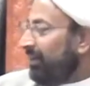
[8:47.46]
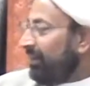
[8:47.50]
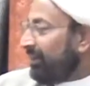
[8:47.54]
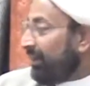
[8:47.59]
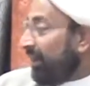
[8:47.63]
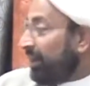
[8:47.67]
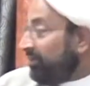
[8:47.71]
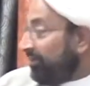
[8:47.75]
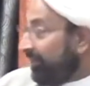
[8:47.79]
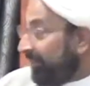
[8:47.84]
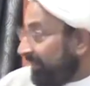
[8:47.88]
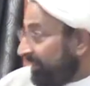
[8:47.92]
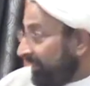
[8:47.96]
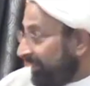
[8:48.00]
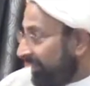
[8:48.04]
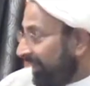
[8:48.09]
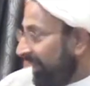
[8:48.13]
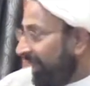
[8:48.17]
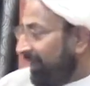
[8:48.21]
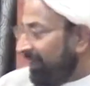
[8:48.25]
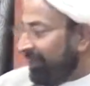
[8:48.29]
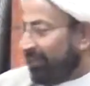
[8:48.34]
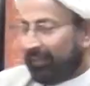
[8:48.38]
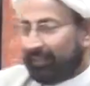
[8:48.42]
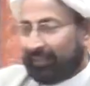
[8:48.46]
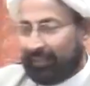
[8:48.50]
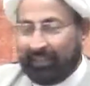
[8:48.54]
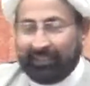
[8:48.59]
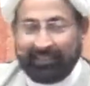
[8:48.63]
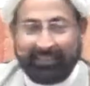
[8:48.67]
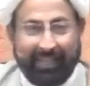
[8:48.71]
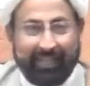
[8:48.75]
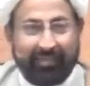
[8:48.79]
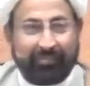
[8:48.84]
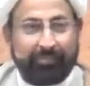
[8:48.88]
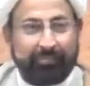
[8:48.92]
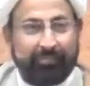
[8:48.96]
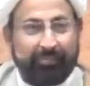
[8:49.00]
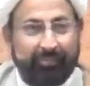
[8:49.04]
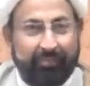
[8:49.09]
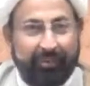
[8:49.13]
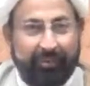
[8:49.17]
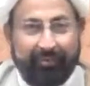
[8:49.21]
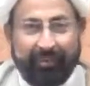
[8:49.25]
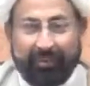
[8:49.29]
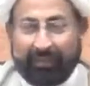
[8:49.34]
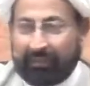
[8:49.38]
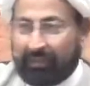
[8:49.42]
Converted guy. Is
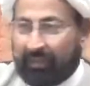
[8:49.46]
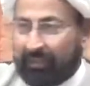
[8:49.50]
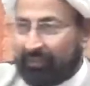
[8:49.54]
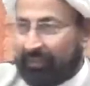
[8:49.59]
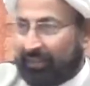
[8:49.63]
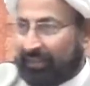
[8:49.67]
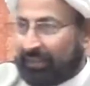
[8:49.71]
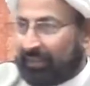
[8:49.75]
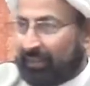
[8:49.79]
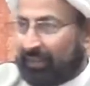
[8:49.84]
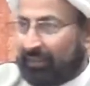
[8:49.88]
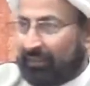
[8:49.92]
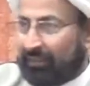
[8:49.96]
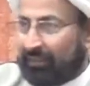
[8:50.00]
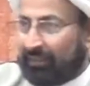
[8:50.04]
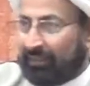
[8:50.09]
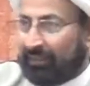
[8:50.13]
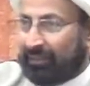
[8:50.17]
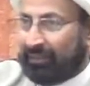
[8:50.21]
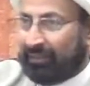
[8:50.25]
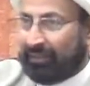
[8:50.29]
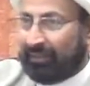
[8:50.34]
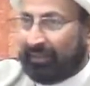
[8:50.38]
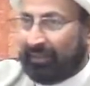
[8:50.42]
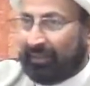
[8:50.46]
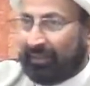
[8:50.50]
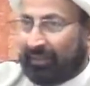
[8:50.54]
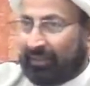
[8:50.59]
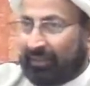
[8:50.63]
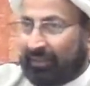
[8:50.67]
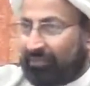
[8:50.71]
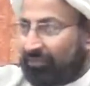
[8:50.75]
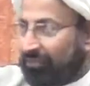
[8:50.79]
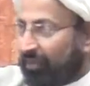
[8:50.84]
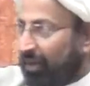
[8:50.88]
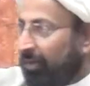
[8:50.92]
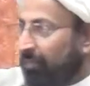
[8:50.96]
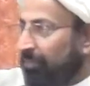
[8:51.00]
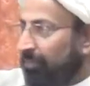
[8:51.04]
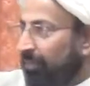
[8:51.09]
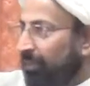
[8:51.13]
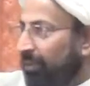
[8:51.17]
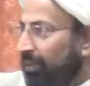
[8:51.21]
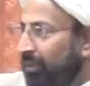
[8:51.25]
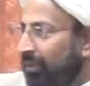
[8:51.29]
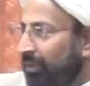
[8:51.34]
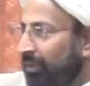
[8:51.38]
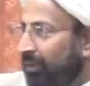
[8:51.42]
anyone converted? From
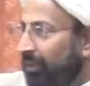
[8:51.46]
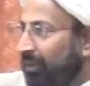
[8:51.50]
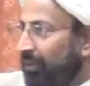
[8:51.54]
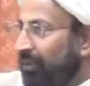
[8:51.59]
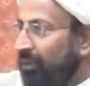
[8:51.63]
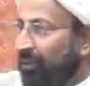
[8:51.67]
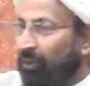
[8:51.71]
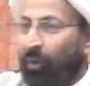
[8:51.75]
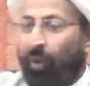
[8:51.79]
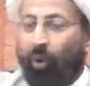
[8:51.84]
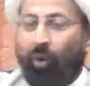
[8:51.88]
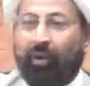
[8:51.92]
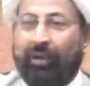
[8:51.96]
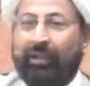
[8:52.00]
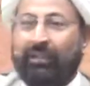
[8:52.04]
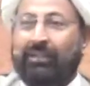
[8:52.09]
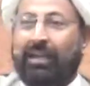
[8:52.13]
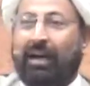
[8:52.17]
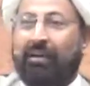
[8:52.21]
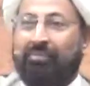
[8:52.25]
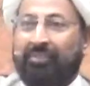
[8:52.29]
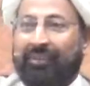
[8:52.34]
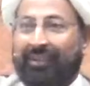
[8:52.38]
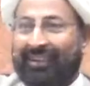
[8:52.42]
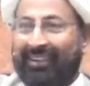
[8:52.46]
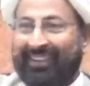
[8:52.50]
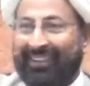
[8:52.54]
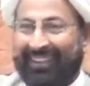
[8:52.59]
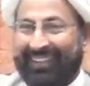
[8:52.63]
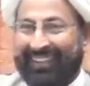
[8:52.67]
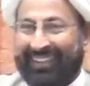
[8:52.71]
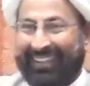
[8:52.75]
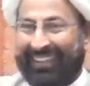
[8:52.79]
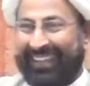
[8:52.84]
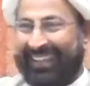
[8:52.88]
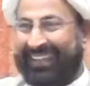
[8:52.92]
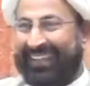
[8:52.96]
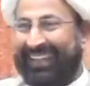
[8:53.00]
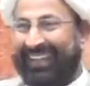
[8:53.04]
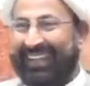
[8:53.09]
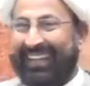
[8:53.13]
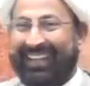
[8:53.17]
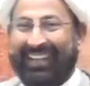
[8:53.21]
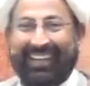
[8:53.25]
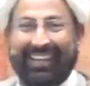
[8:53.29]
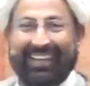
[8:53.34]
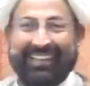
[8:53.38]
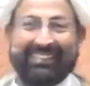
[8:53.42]
only Jafar.
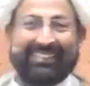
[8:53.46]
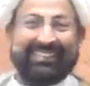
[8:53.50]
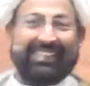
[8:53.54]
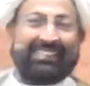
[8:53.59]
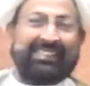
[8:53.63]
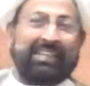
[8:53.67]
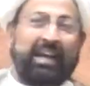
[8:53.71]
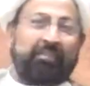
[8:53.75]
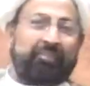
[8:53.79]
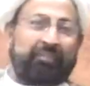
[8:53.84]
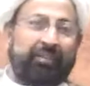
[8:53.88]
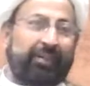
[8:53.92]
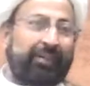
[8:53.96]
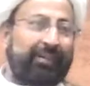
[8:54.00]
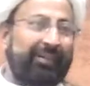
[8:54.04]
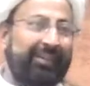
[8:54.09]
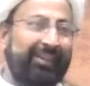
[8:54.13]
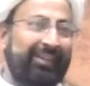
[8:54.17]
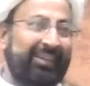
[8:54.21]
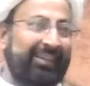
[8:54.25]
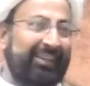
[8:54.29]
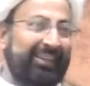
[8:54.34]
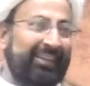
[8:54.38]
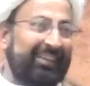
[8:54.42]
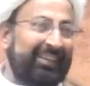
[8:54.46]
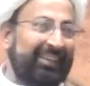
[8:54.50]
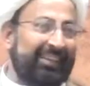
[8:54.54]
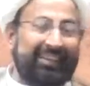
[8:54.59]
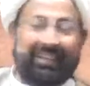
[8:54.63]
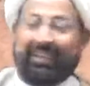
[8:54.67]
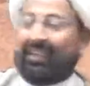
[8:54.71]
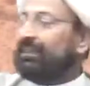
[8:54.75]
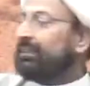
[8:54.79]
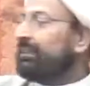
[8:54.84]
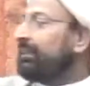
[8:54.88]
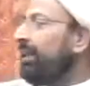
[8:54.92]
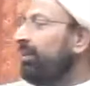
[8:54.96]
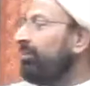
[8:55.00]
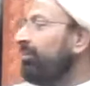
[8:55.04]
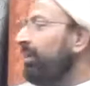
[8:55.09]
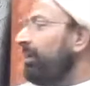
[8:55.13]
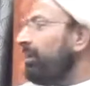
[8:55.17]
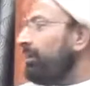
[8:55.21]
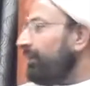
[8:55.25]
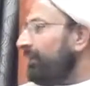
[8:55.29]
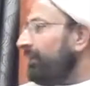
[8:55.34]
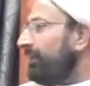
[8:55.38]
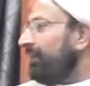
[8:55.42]
See, Jafar is
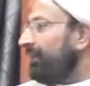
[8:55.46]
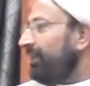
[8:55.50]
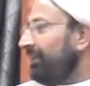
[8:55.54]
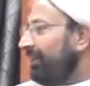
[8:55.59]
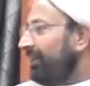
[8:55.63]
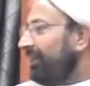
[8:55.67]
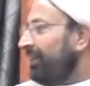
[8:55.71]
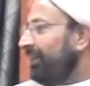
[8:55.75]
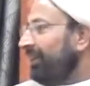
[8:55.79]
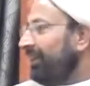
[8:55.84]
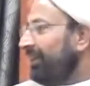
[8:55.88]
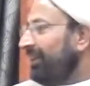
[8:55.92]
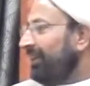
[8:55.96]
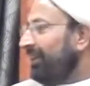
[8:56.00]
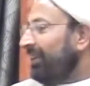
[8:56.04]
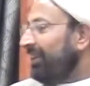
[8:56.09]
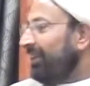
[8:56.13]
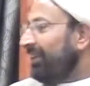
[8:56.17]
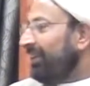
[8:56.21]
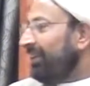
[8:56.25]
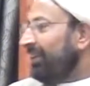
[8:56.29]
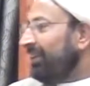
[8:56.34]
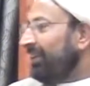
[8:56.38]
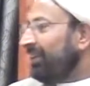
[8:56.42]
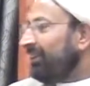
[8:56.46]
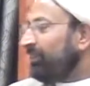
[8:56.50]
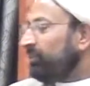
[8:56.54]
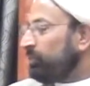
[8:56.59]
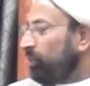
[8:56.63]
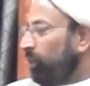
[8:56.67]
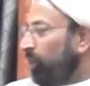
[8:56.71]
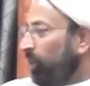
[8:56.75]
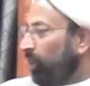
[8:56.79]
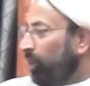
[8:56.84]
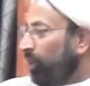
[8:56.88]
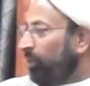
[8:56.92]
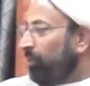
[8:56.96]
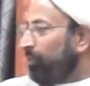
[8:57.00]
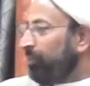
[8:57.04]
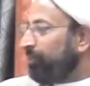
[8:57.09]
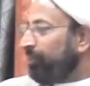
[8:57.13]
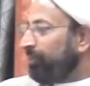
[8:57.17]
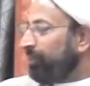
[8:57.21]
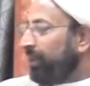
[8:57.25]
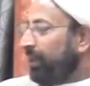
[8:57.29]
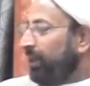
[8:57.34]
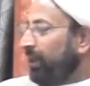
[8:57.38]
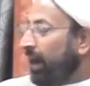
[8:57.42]
converted.
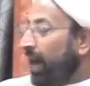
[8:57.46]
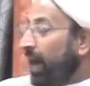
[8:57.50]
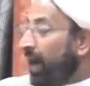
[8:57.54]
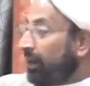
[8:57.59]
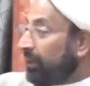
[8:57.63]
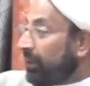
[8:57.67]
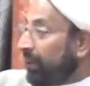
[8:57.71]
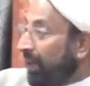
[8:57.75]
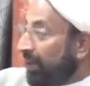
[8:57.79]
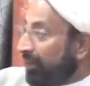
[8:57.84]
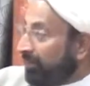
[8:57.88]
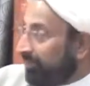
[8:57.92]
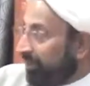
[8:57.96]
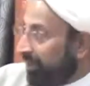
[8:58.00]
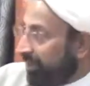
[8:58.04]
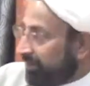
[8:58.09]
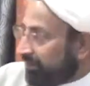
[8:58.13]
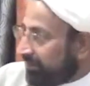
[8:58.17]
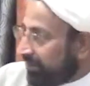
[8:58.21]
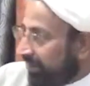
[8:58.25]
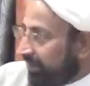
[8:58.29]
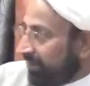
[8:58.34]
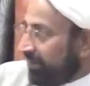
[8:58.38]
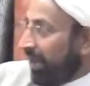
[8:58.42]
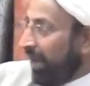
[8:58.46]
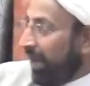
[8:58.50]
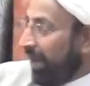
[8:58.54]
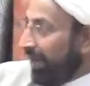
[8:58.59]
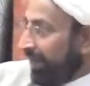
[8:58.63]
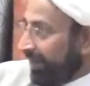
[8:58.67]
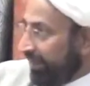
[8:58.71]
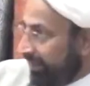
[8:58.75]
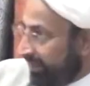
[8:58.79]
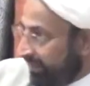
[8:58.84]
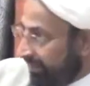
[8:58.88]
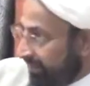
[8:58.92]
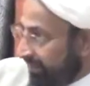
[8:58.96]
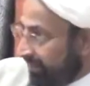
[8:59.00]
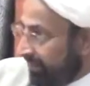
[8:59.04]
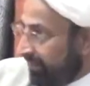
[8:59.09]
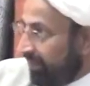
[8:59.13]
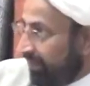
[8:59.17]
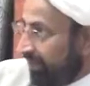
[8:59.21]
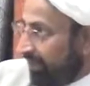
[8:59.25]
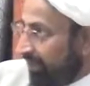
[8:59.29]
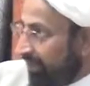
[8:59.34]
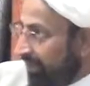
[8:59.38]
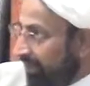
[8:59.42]
So, a converted guy
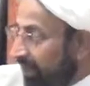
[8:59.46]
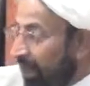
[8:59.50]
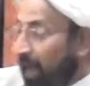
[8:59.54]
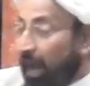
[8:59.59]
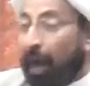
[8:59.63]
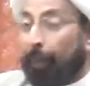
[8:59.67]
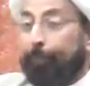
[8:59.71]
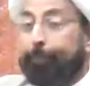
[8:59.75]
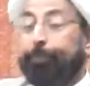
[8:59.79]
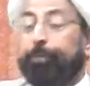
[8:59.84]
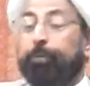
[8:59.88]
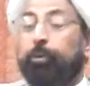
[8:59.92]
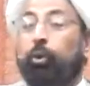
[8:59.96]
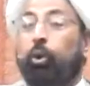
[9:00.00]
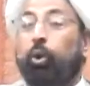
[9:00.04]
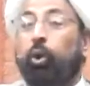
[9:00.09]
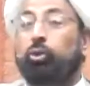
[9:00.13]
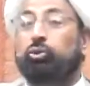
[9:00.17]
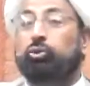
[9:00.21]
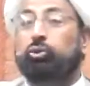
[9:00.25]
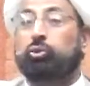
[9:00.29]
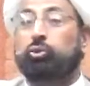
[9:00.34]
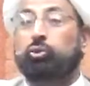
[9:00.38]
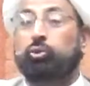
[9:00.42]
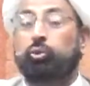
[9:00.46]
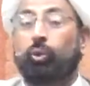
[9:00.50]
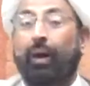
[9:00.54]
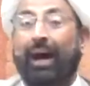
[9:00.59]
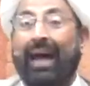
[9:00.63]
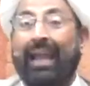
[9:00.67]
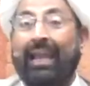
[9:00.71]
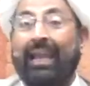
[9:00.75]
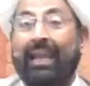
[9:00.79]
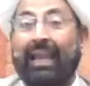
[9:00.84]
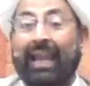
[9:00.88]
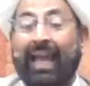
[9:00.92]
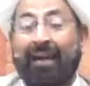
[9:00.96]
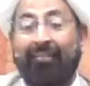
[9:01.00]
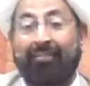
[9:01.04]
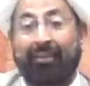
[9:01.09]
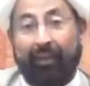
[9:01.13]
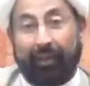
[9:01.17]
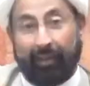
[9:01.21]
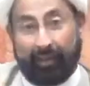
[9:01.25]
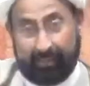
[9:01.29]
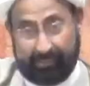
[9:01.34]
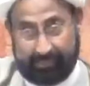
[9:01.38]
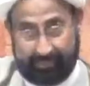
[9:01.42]
approached to a
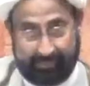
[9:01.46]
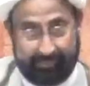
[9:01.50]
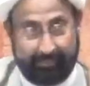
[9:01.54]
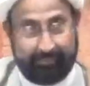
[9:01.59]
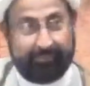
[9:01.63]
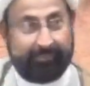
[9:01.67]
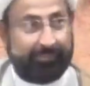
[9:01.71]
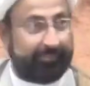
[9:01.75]
level